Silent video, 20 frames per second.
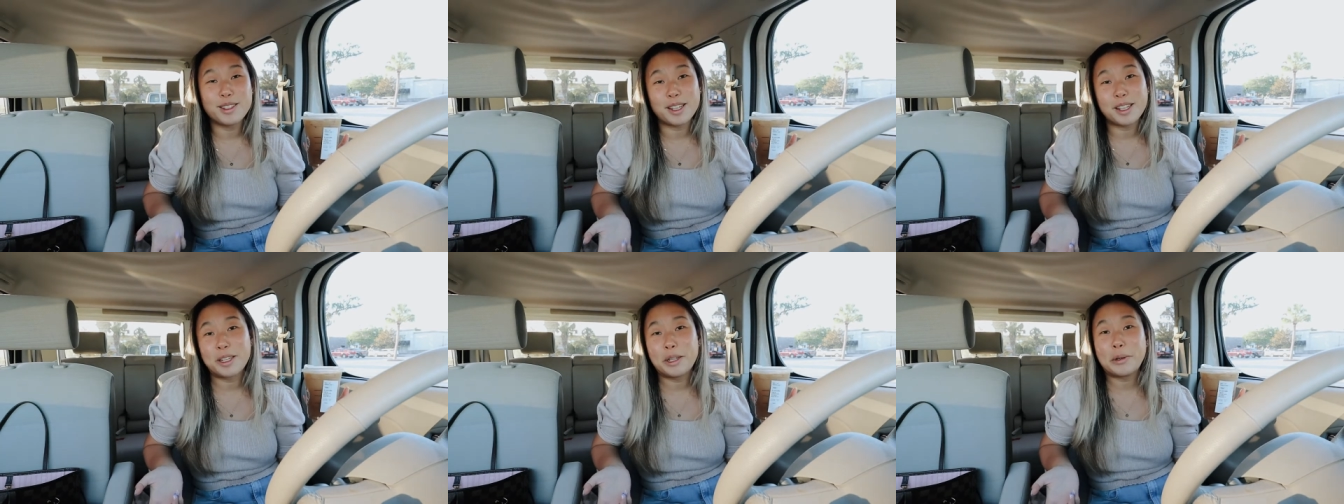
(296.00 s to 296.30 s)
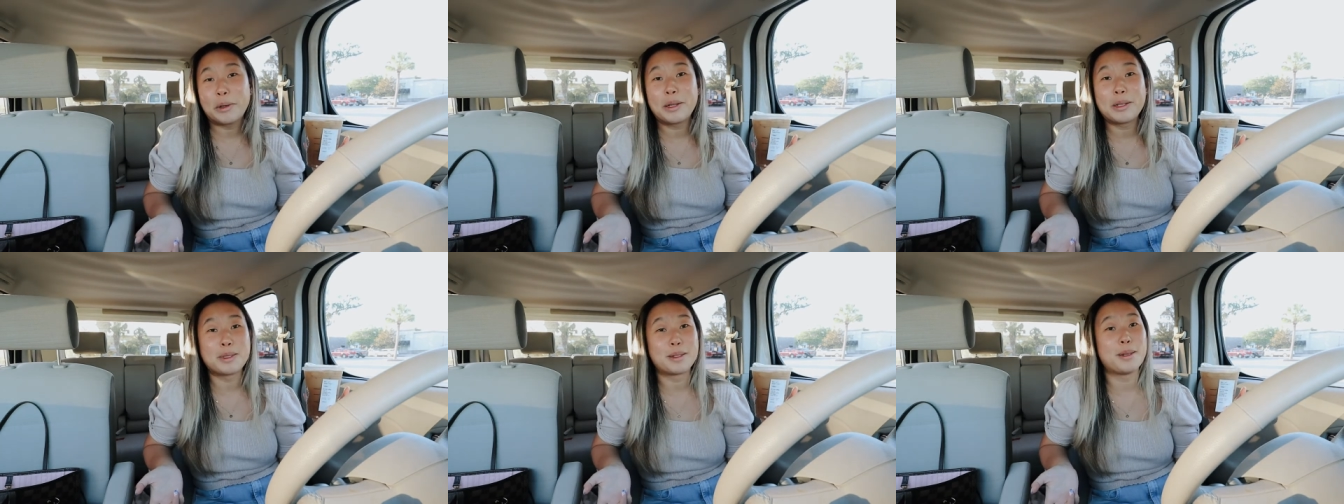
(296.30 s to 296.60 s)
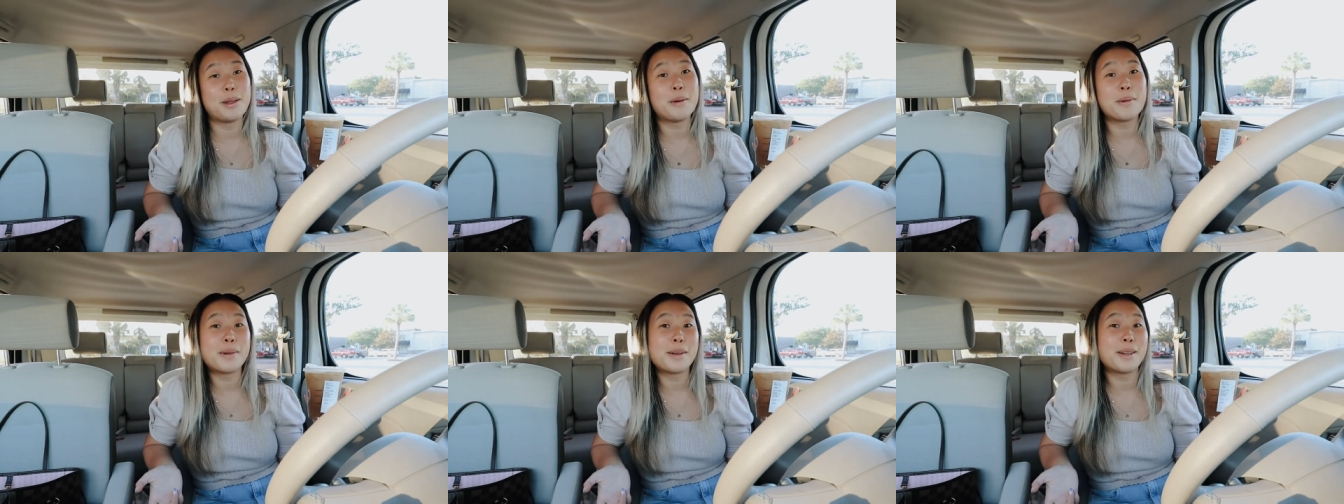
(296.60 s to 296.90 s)
like you guys
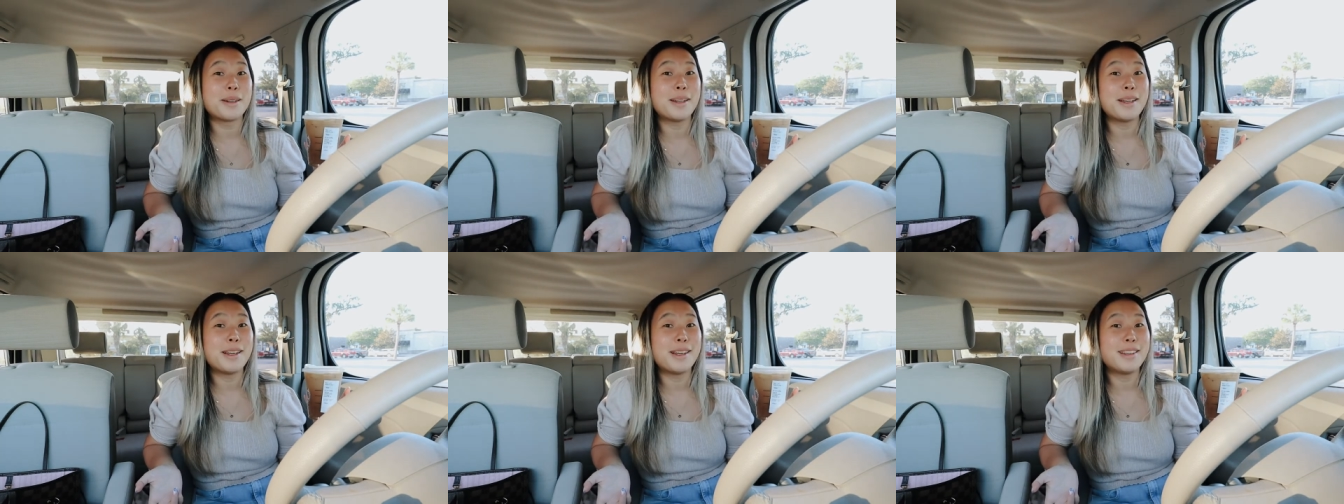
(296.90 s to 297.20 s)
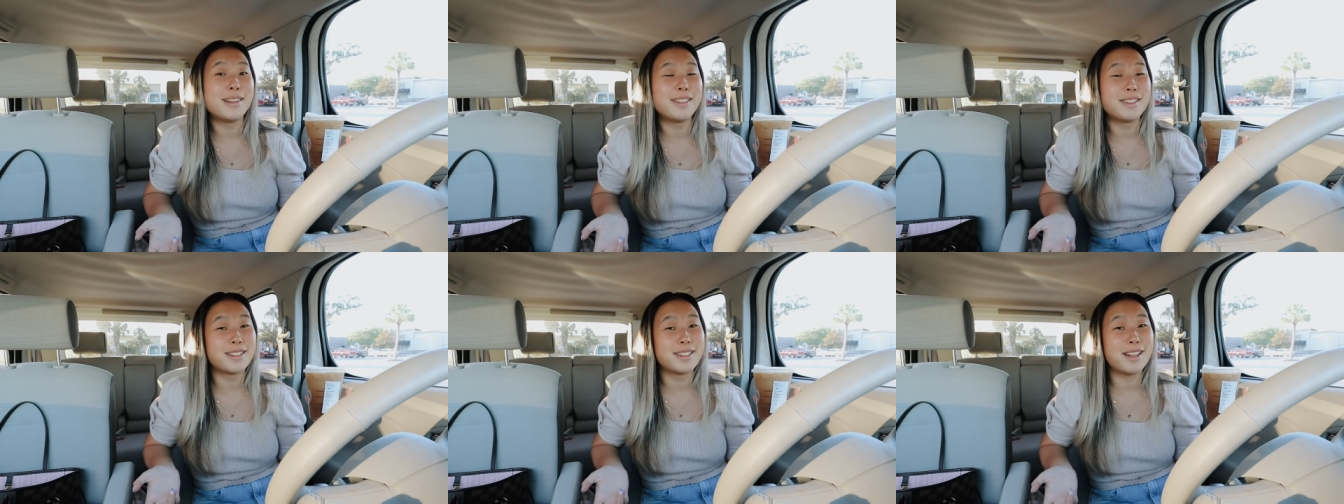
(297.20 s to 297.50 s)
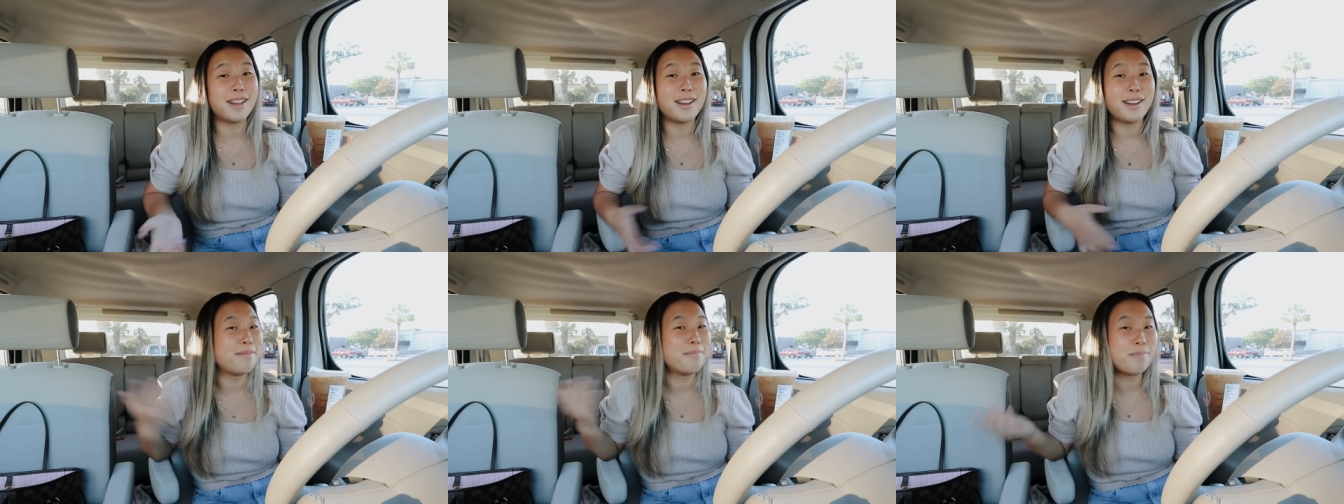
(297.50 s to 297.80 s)
know what it is,
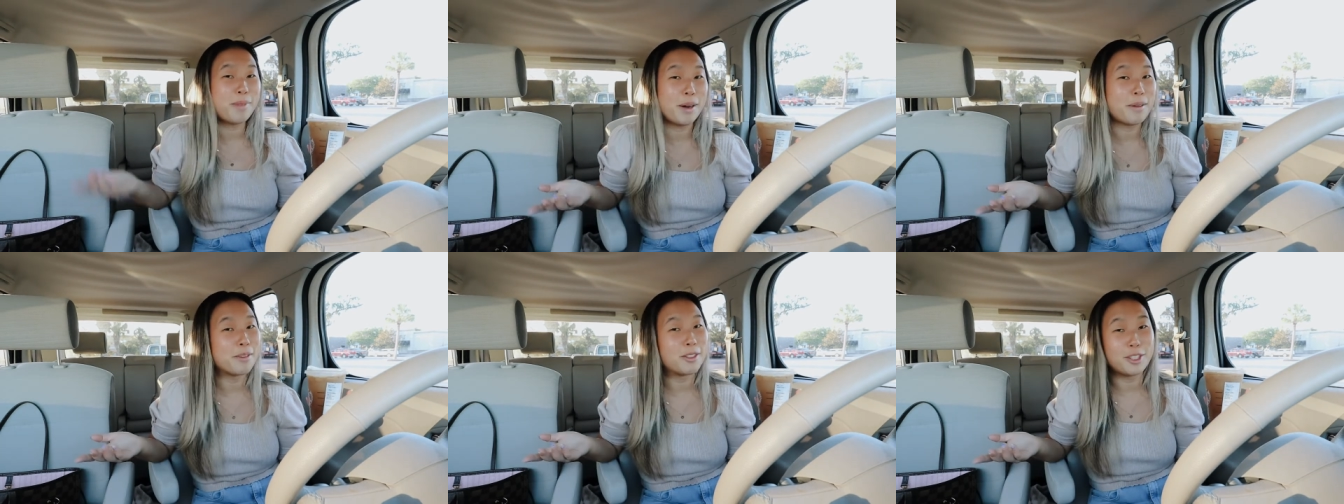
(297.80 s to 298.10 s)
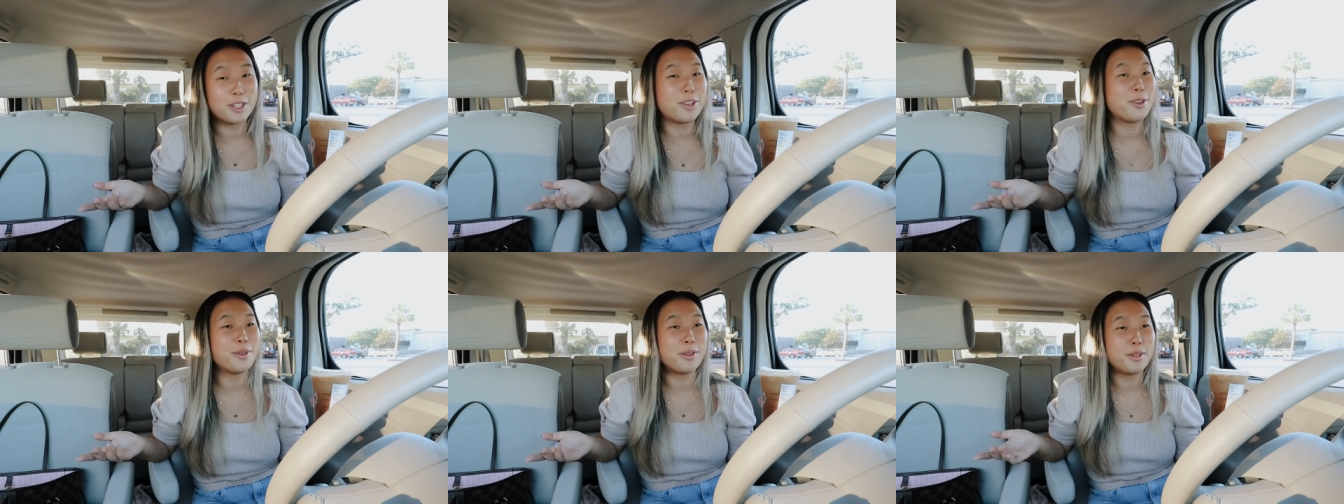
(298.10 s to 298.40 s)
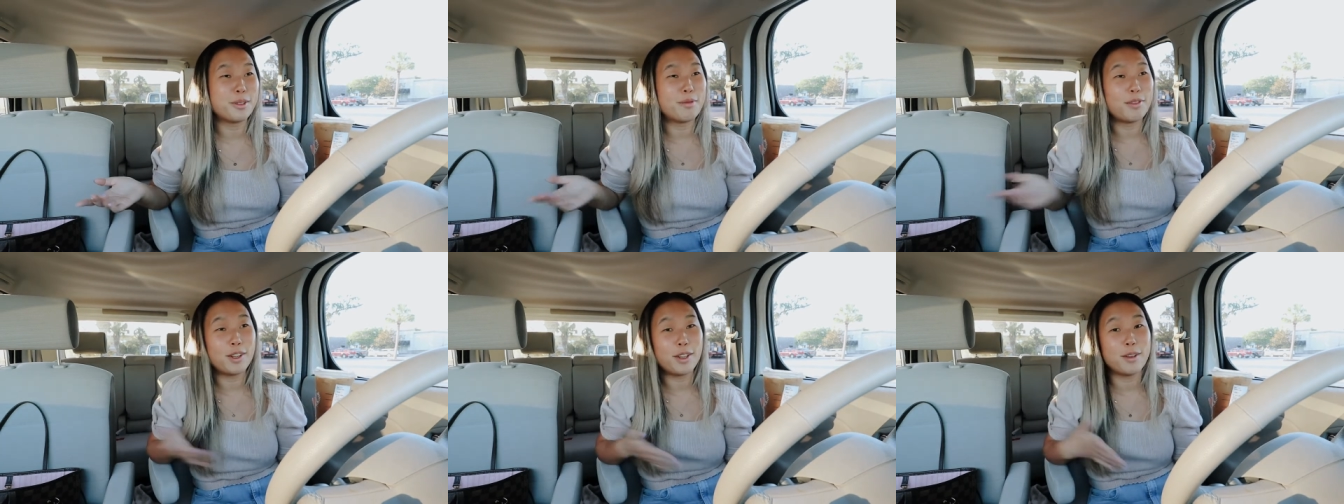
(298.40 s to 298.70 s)
but I'm gonna show in
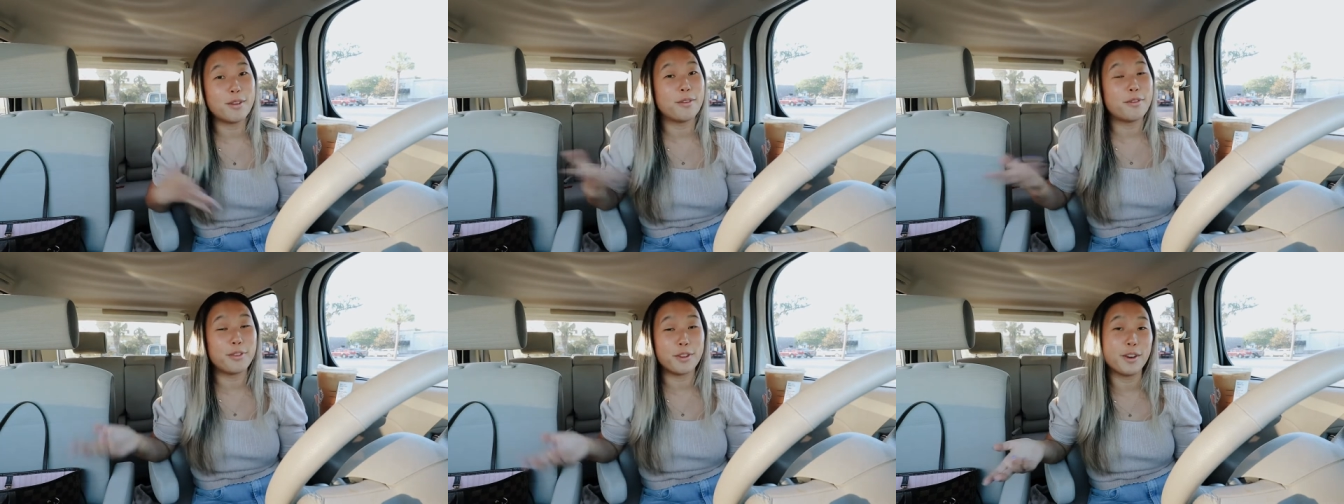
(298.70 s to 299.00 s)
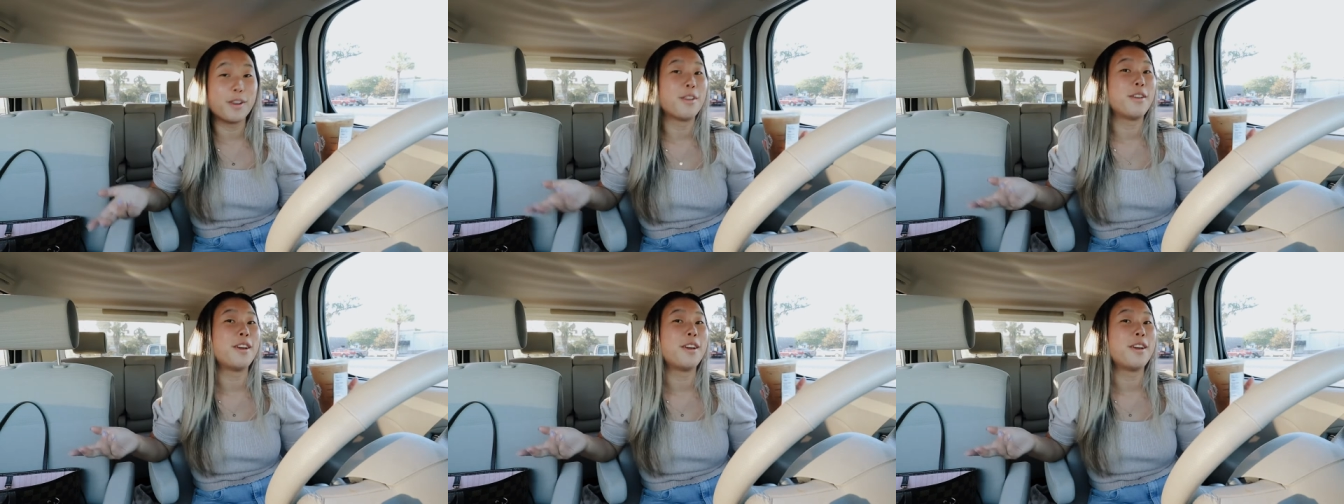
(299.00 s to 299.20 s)
this video for